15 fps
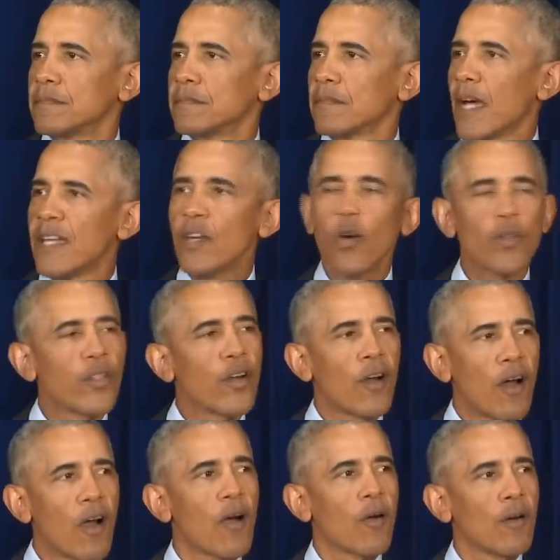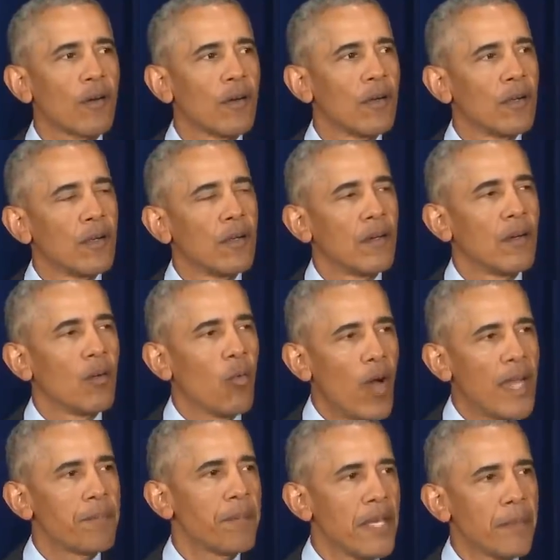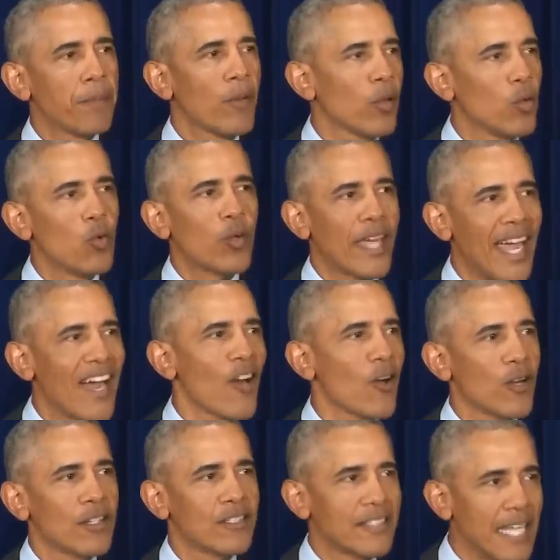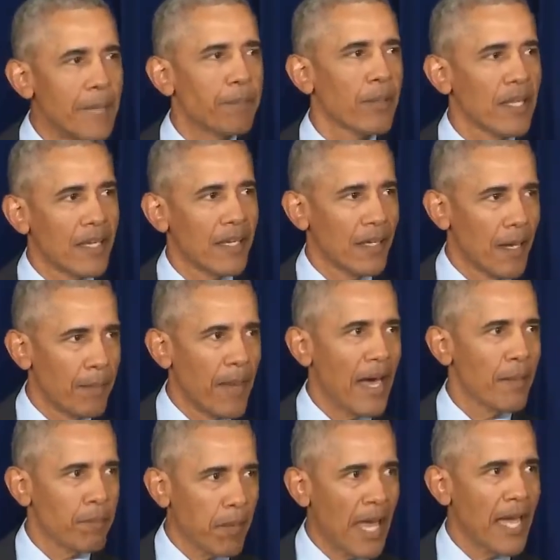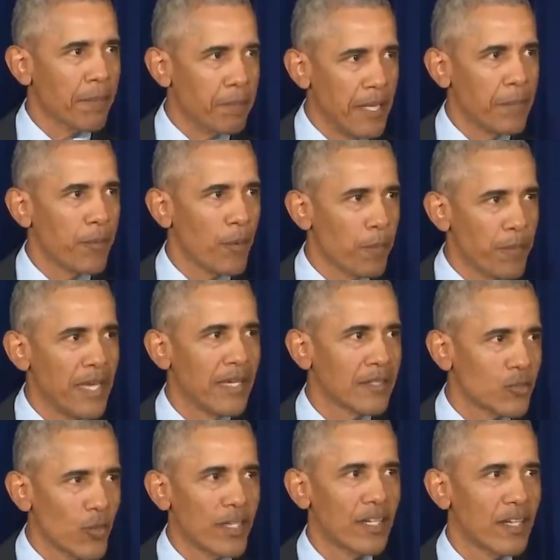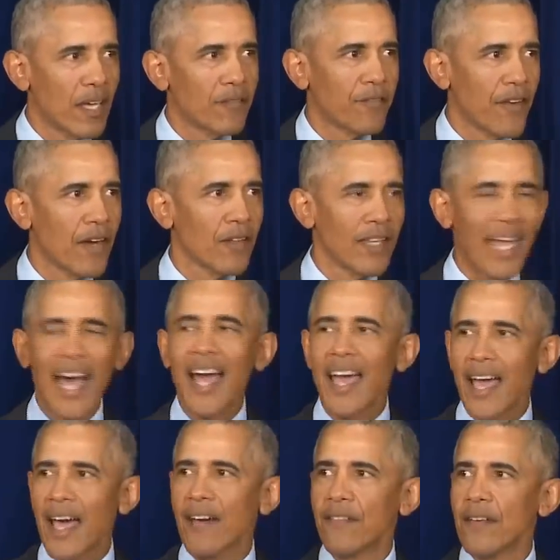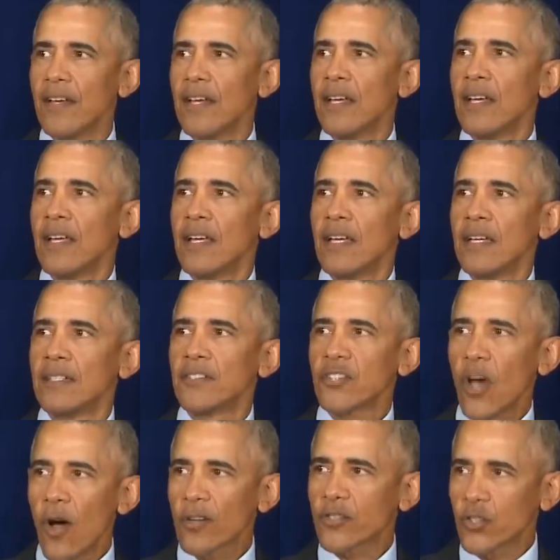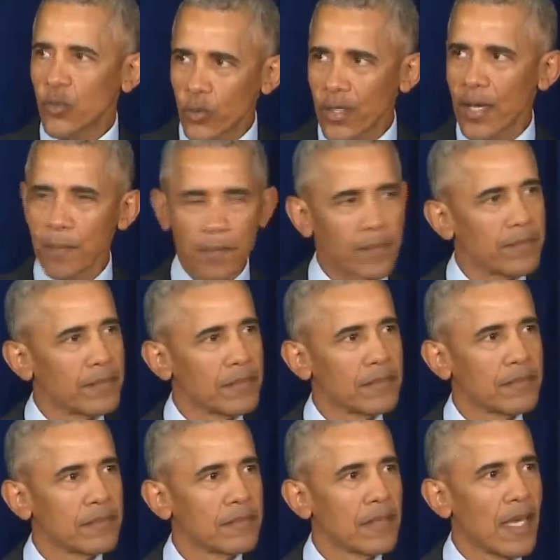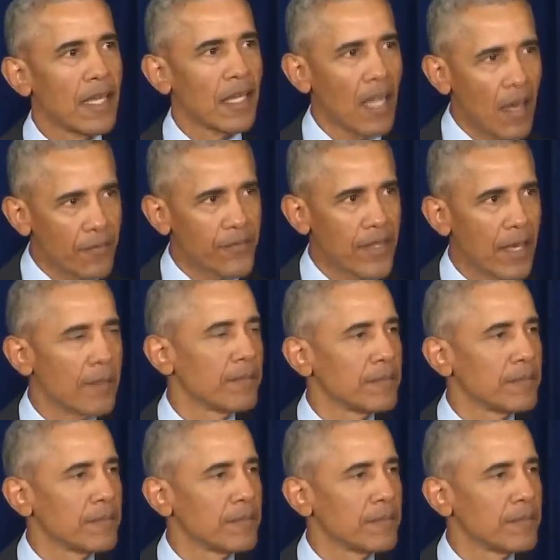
I know there are white people who care deeply about black people being treated unfairly. I have talked to them and loved them.